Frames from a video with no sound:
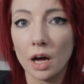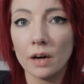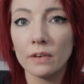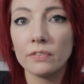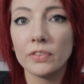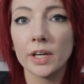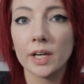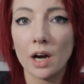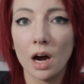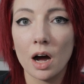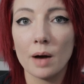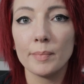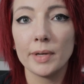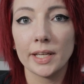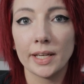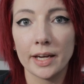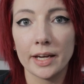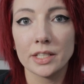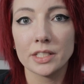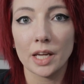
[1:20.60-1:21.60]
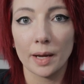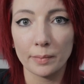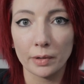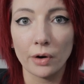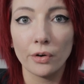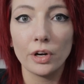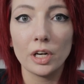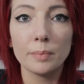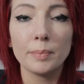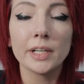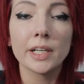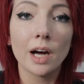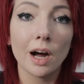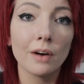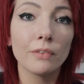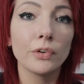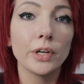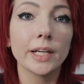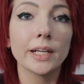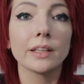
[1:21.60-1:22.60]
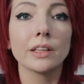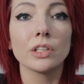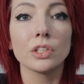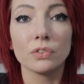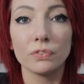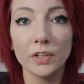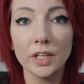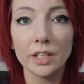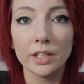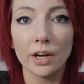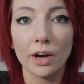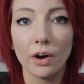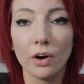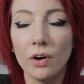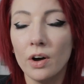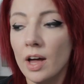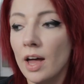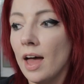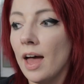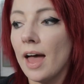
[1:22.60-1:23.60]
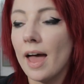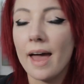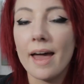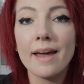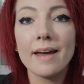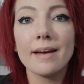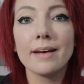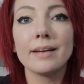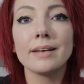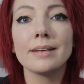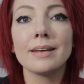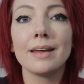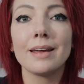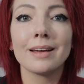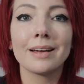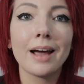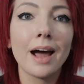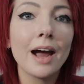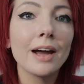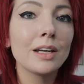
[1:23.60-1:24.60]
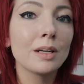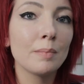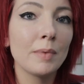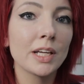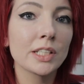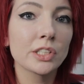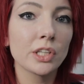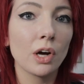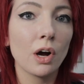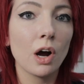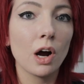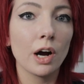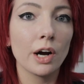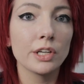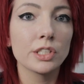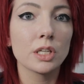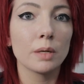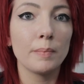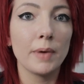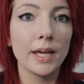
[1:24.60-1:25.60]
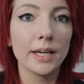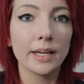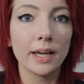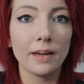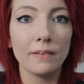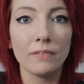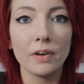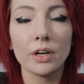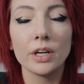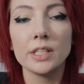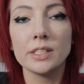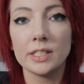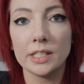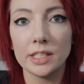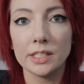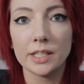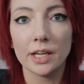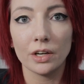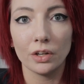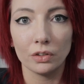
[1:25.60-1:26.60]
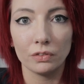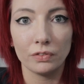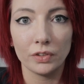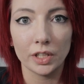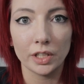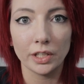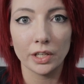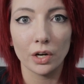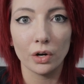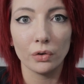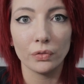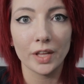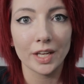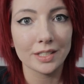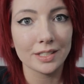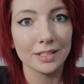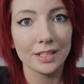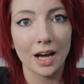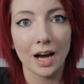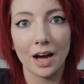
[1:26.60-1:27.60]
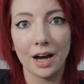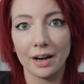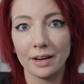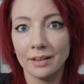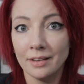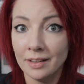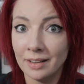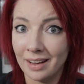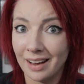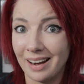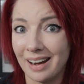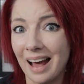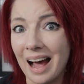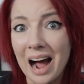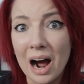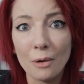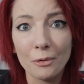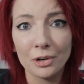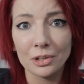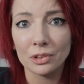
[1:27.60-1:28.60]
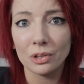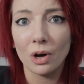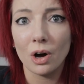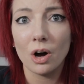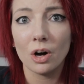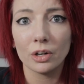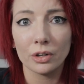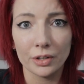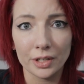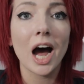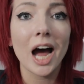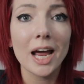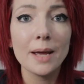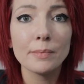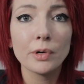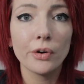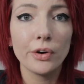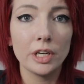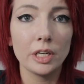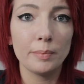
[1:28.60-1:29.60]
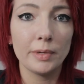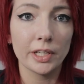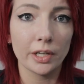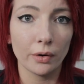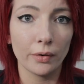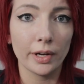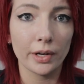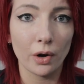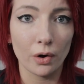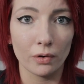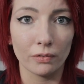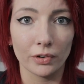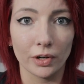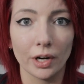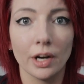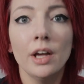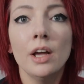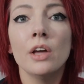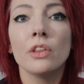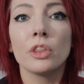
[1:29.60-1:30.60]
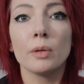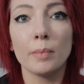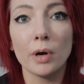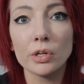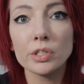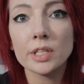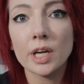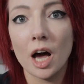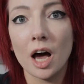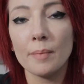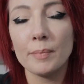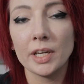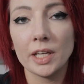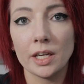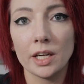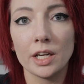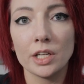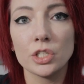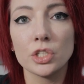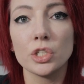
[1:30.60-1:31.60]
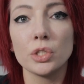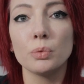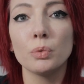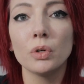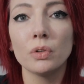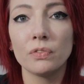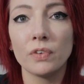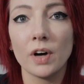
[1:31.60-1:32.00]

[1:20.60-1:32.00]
of the common kits I'm going to be covering in this video, and it kind of makes it hard to make a very detailed video that's not an hour long. I'm going to be going over the most common kits you will